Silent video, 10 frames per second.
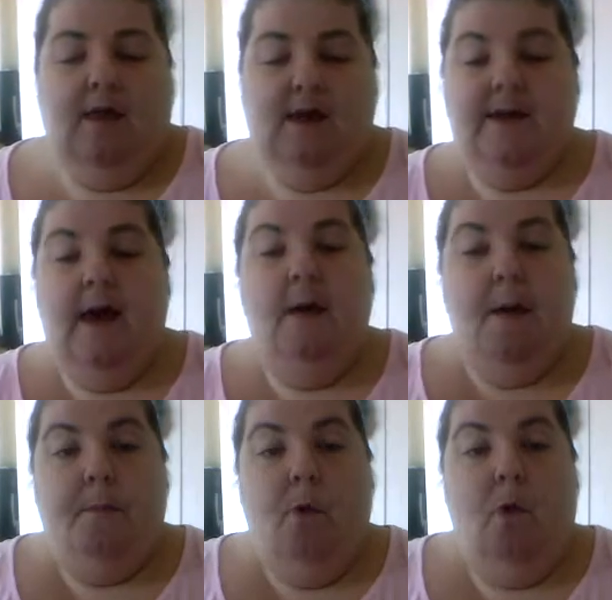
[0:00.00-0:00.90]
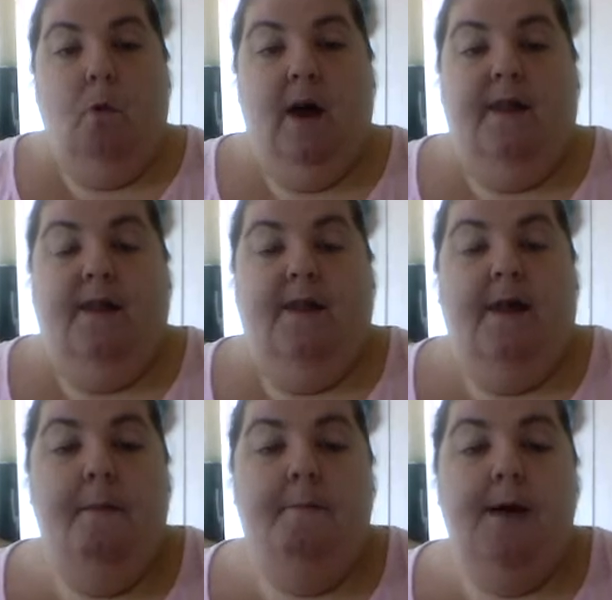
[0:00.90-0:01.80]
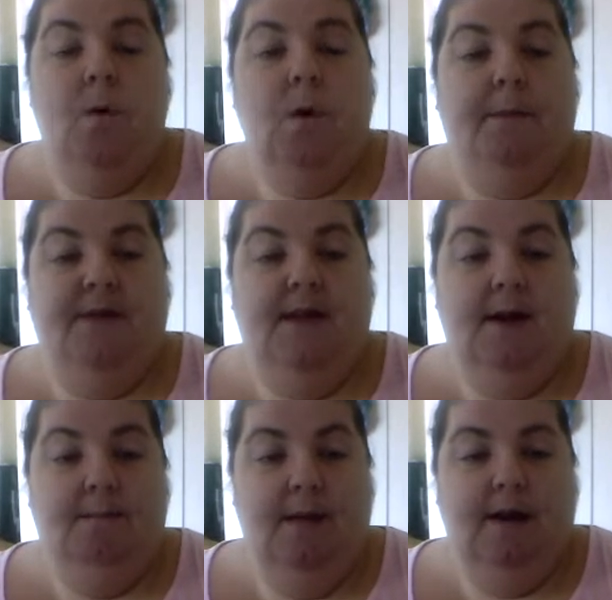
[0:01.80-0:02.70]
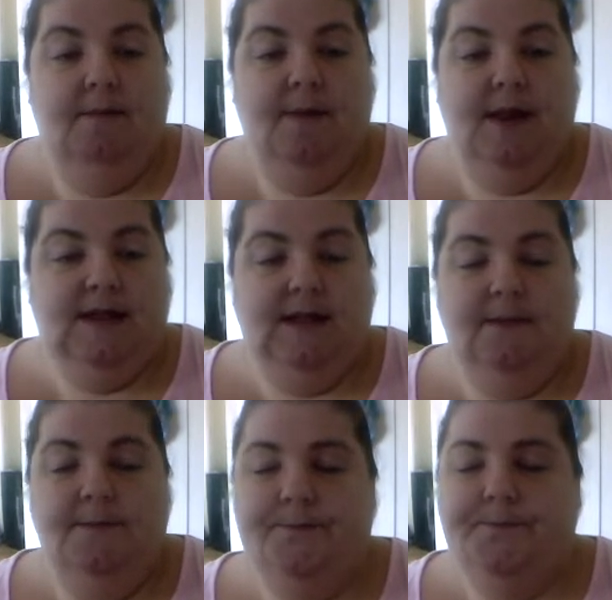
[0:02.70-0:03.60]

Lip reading: This item I bought with Mel Gibson in mind, Melissa.